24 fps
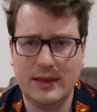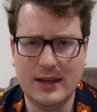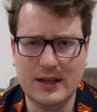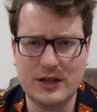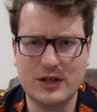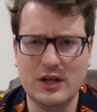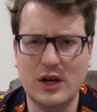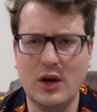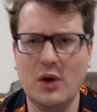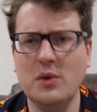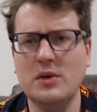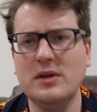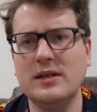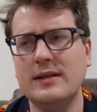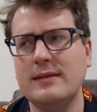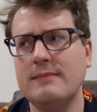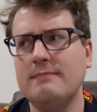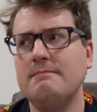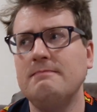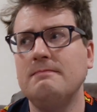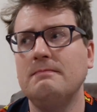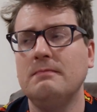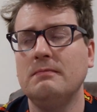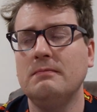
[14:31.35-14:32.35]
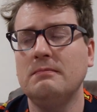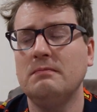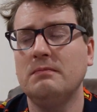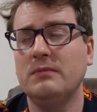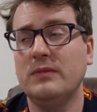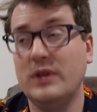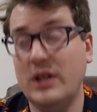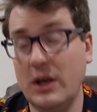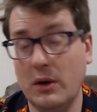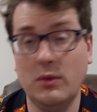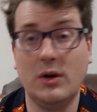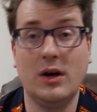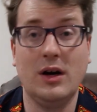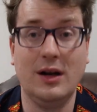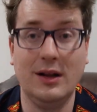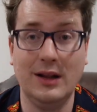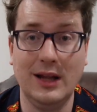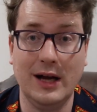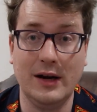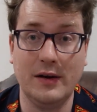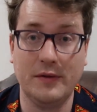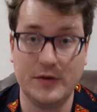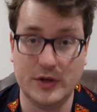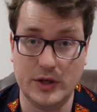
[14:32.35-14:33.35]
The jokes, there were a
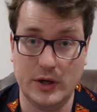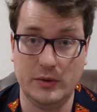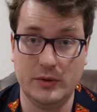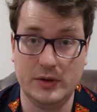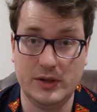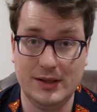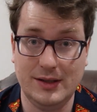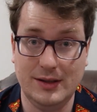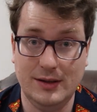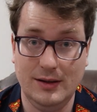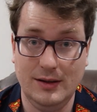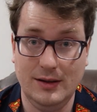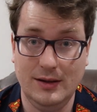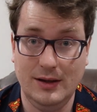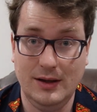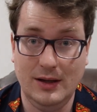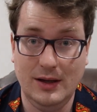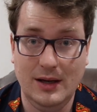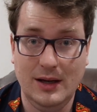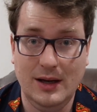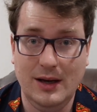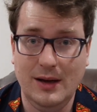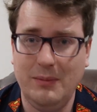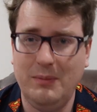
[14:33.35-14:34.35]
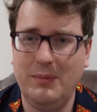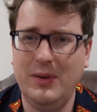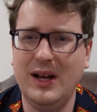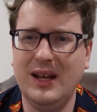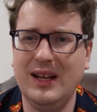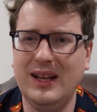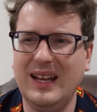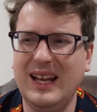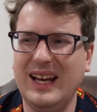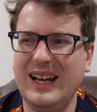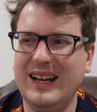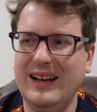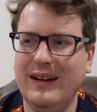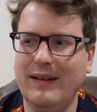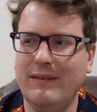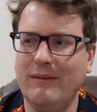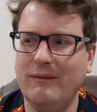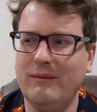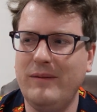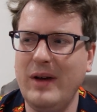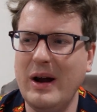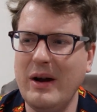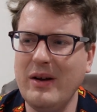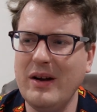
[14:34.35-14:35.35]
lot of jokes, but like
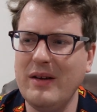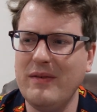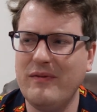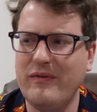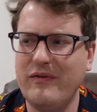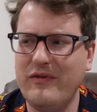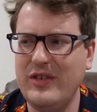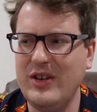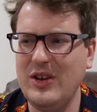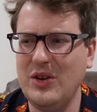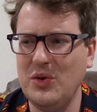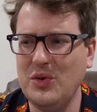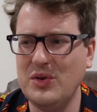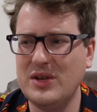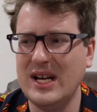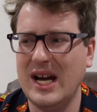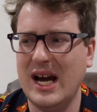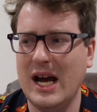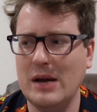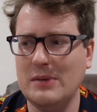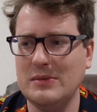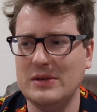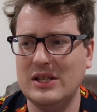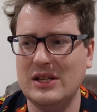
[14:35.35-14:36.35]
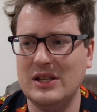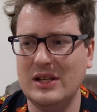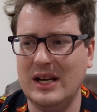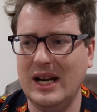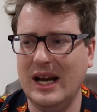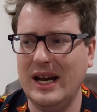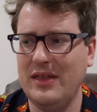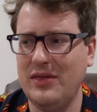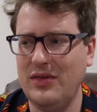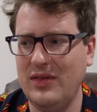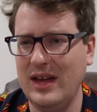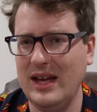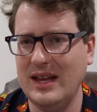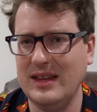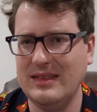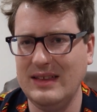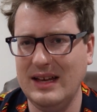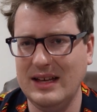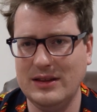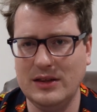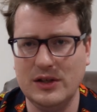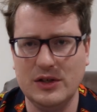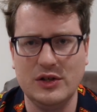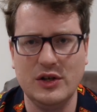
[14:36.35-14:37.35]
very few times did I think
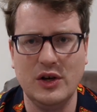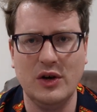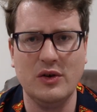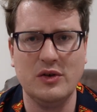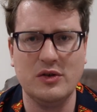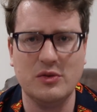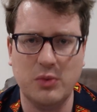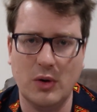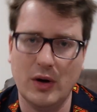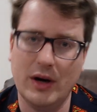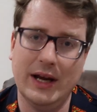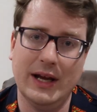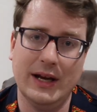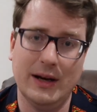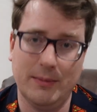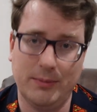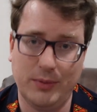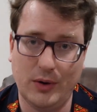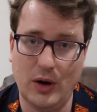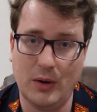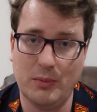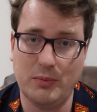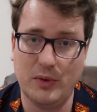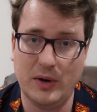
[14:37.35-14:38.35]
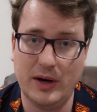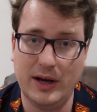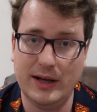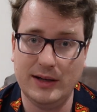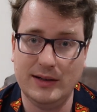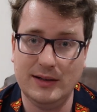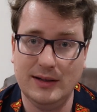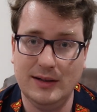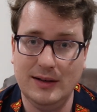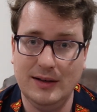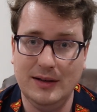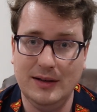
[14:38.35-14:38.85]
that the jokes were inappropriate.